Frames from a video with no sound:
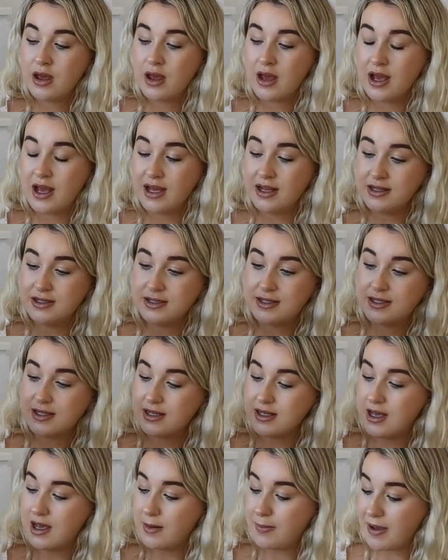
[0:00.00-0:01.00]
and
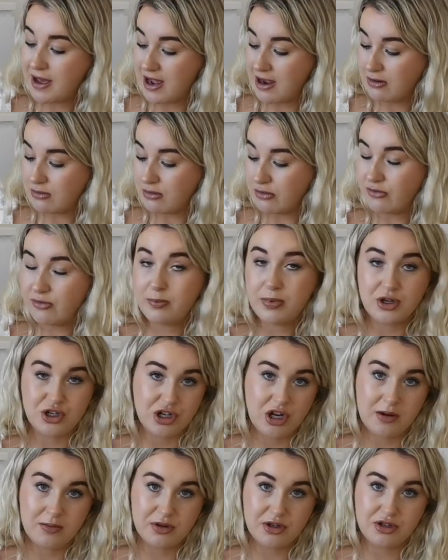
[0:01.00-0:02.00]
a pair of
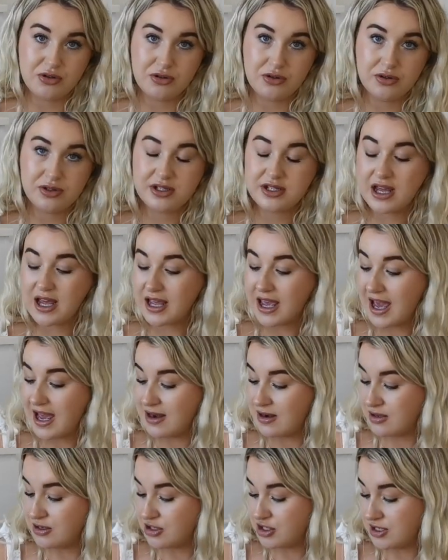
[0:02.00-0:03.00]
pyjama shorts.
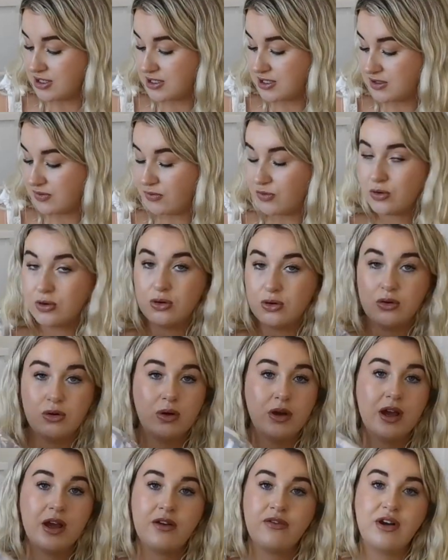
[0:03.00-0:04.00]
Again, just for
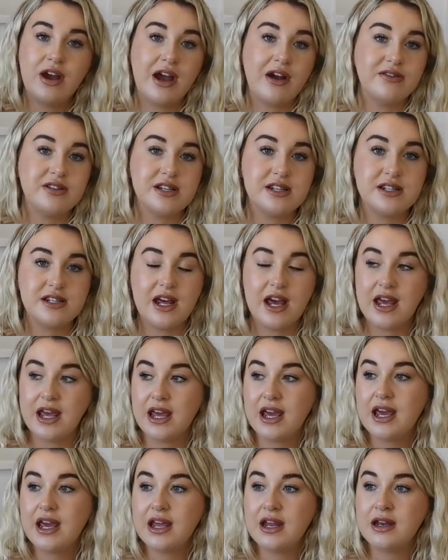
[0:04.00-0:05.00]
if I have to stay
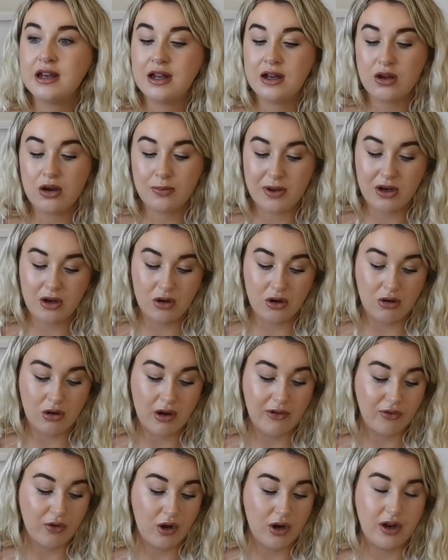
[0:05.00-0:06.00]
in a little bit longer,
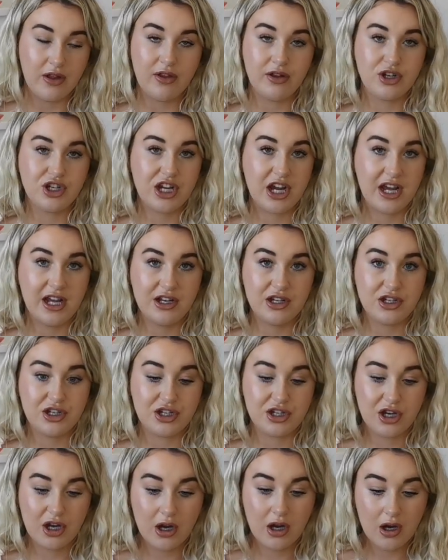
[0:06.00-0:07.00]
I've got another
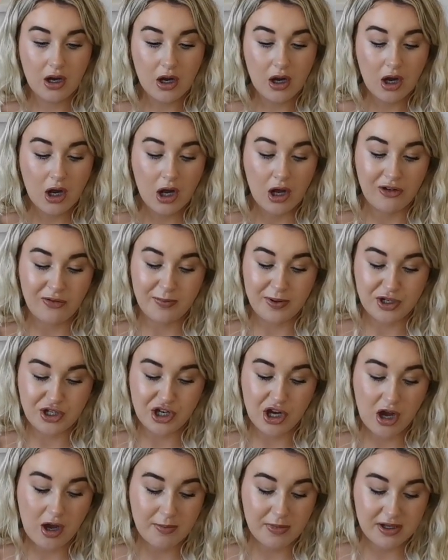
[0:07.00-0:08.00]
change of
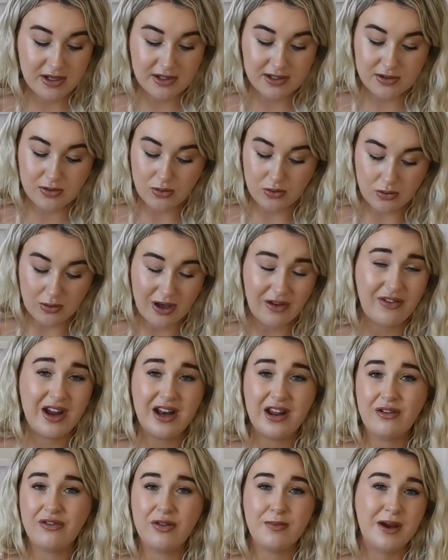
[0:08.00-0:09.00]
pyjamas, or if
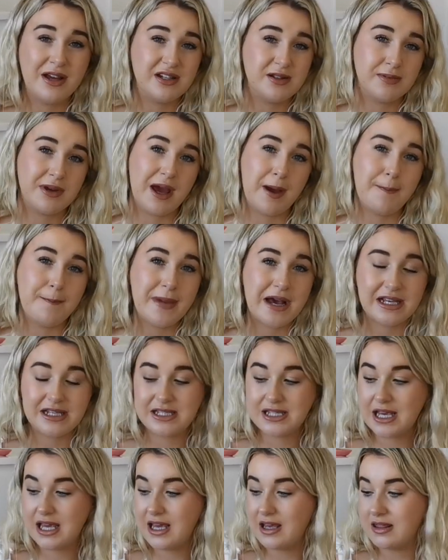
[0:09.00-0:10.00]
any of them end up getting
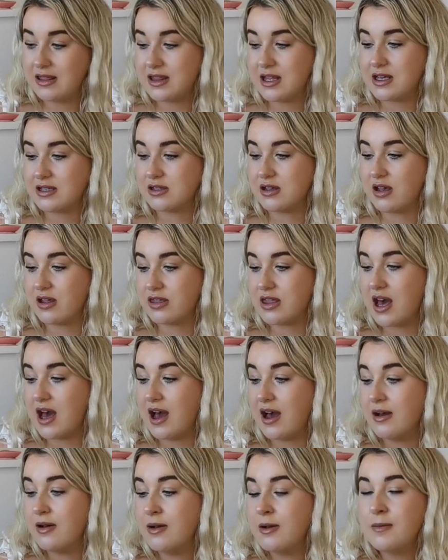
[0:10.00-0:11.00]
messy and things like
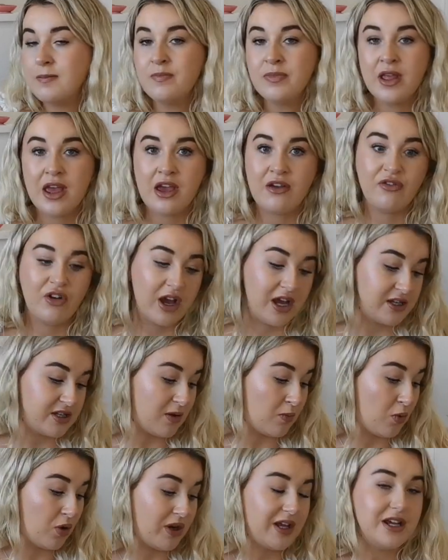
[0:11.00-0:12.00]
that. If I end
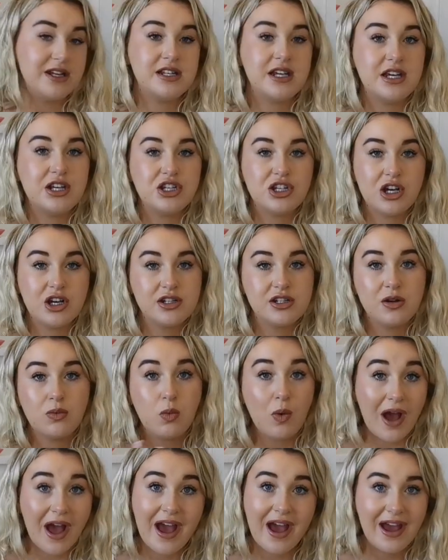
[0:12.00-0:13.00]
up wanting a t-shirt to
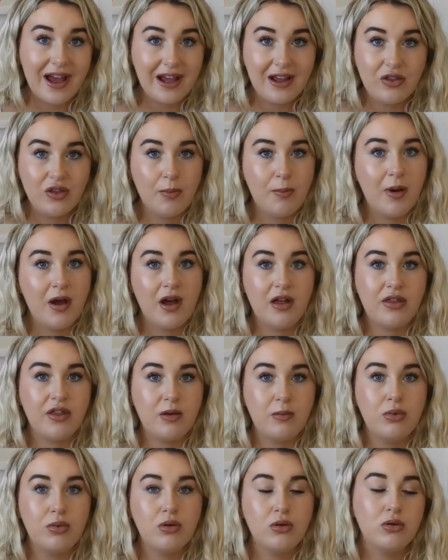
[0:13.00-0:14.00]
wear in the
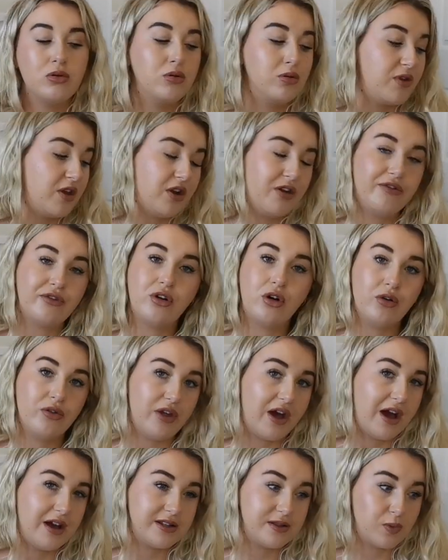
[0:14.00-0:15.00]
birthing pool, then I've got
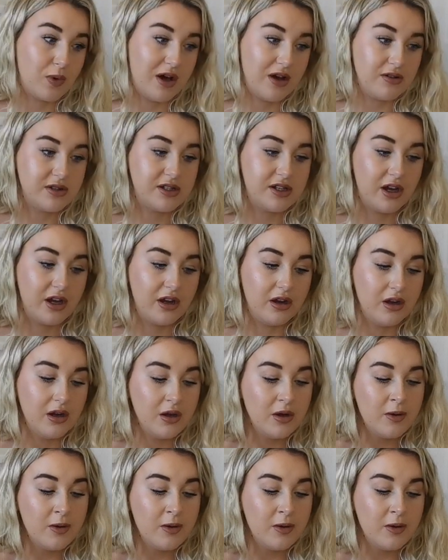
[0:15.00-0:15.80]
that as well. So